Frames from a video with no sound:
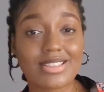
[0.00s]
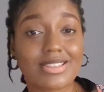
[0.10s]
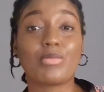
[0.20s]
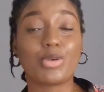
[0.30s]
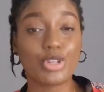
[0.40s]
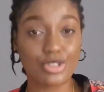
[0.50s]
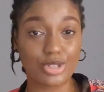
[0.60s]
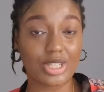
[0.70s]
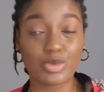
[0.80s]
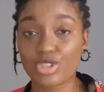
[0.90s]
I am going to
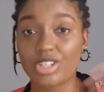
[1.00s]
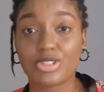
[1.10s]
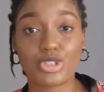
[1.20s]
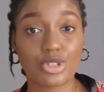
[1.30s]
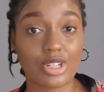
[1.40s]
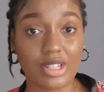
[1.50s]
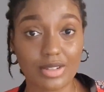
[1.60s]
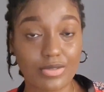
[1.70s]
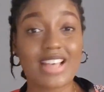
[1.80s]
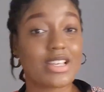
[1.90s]
keep
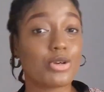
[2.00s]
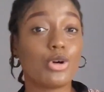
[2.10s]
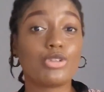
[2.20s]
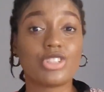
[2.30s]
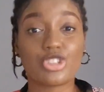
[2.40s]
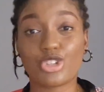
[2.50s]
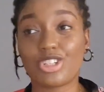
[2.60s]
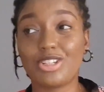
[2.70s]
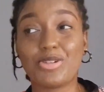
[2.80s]
transitioning as I go on this journey.